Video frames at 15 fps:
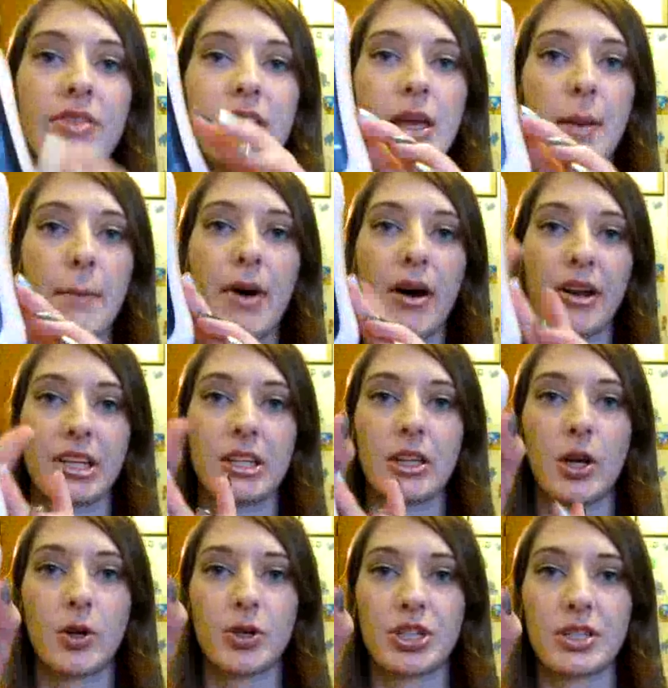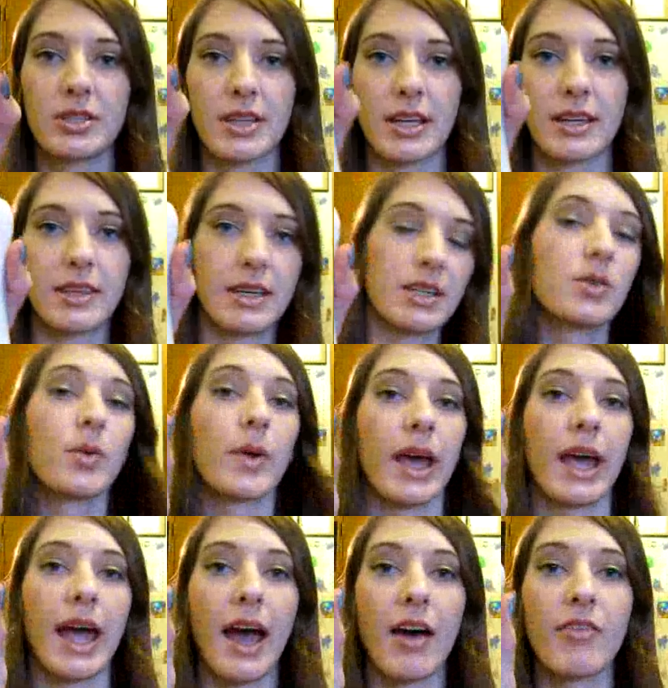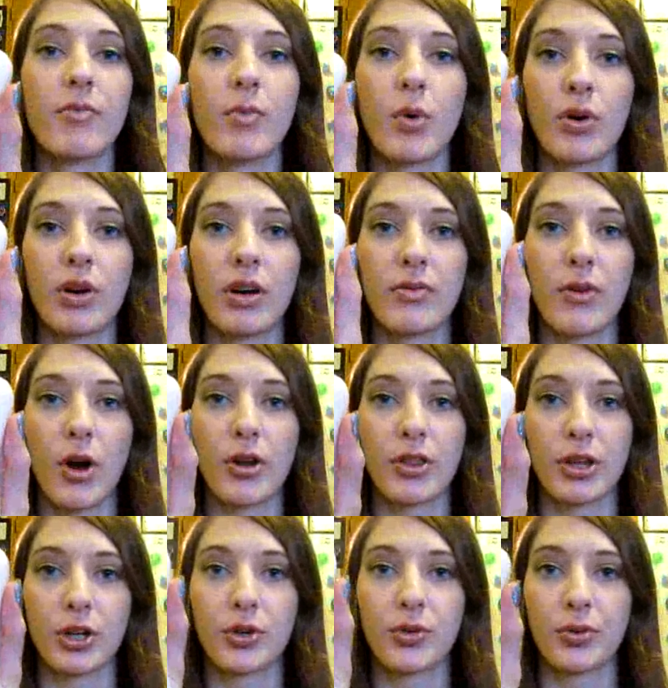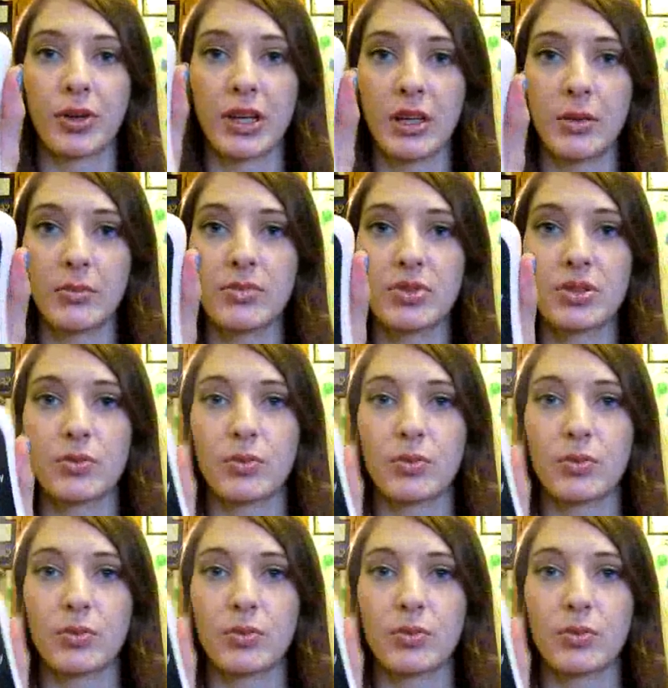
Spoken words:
the body lotions like this. What I have more of are the creams,